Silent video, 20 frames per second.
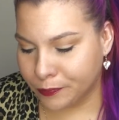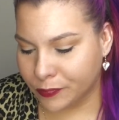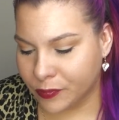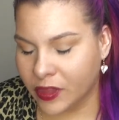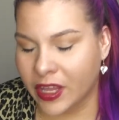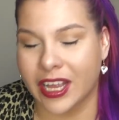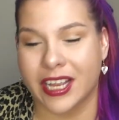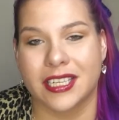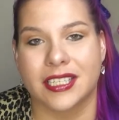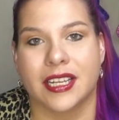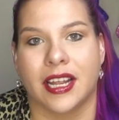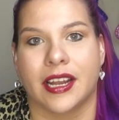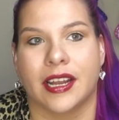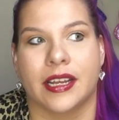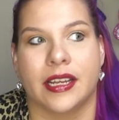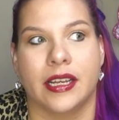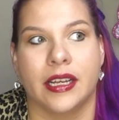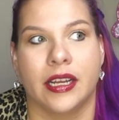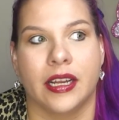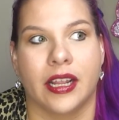like I
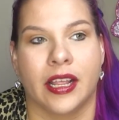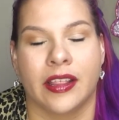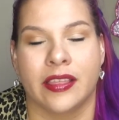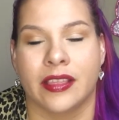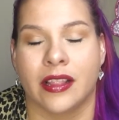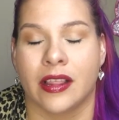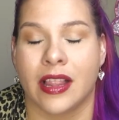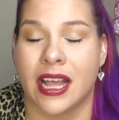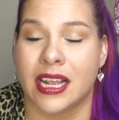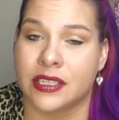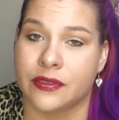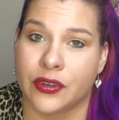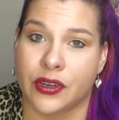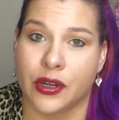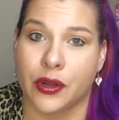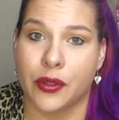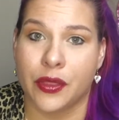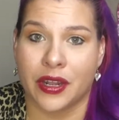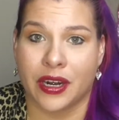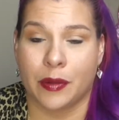said in the last
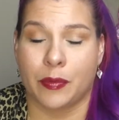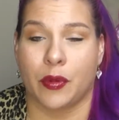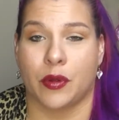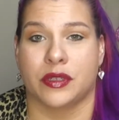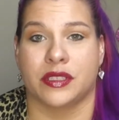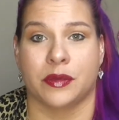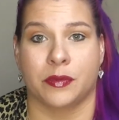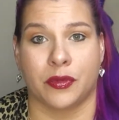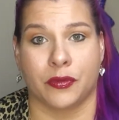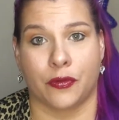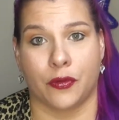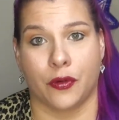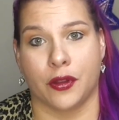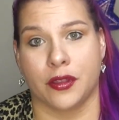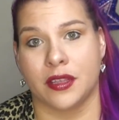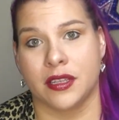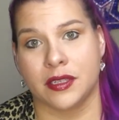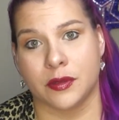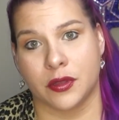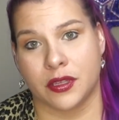video that I posted before
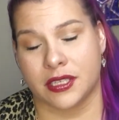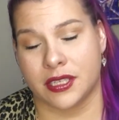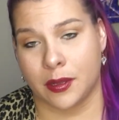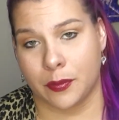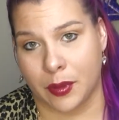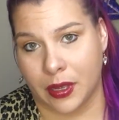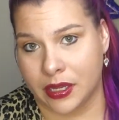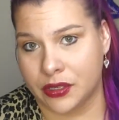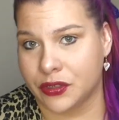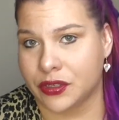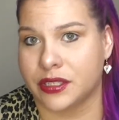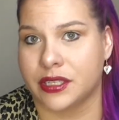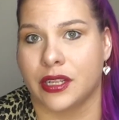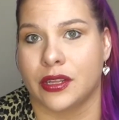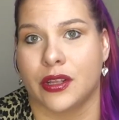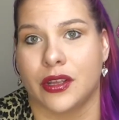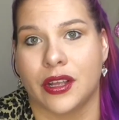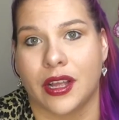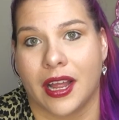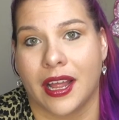this, the St. Patrick's Day
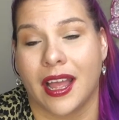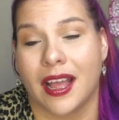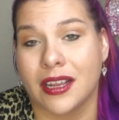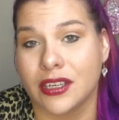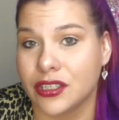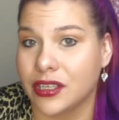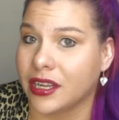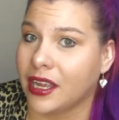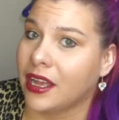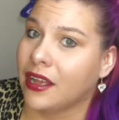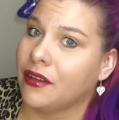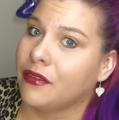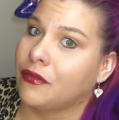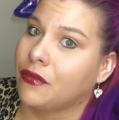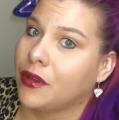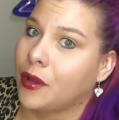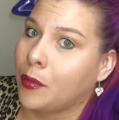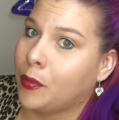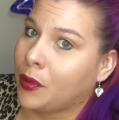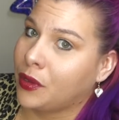look, I actually
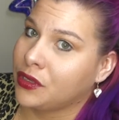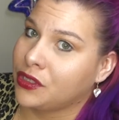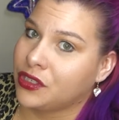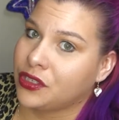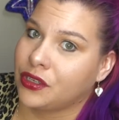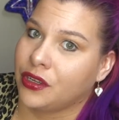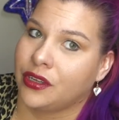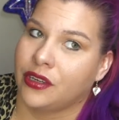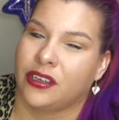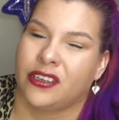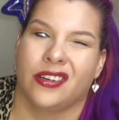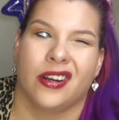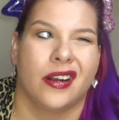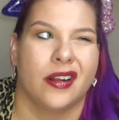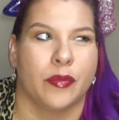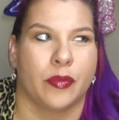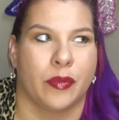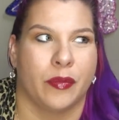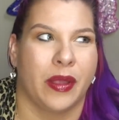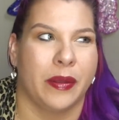have a bunch, or
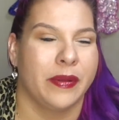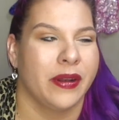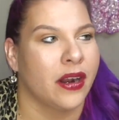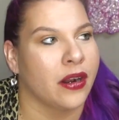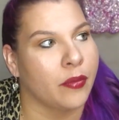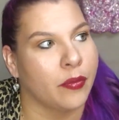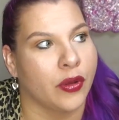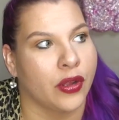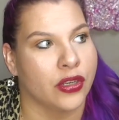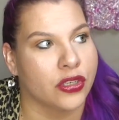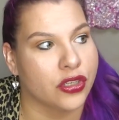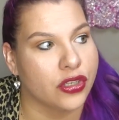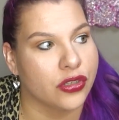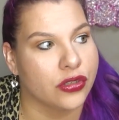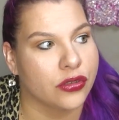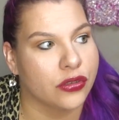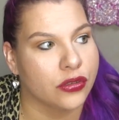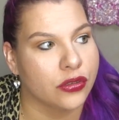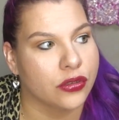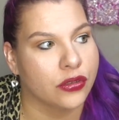maybe not a bunch,
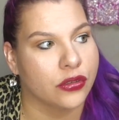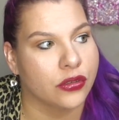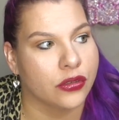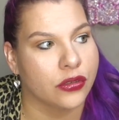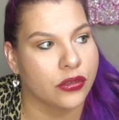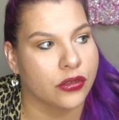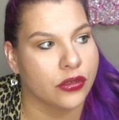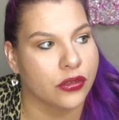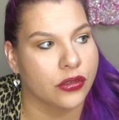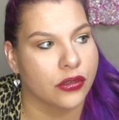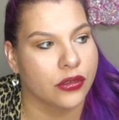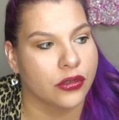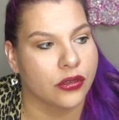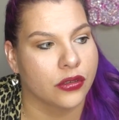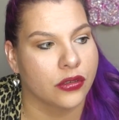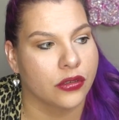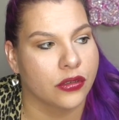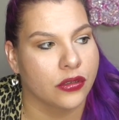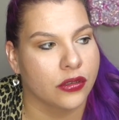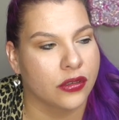
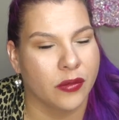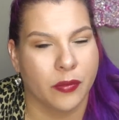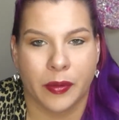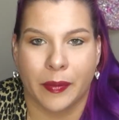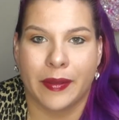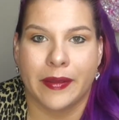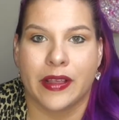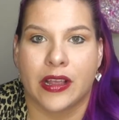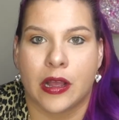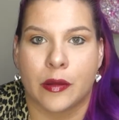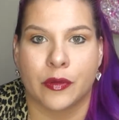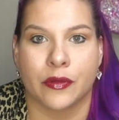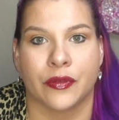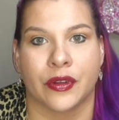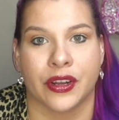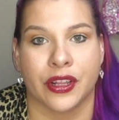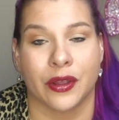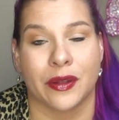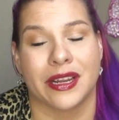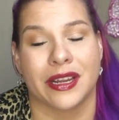maybe a couple video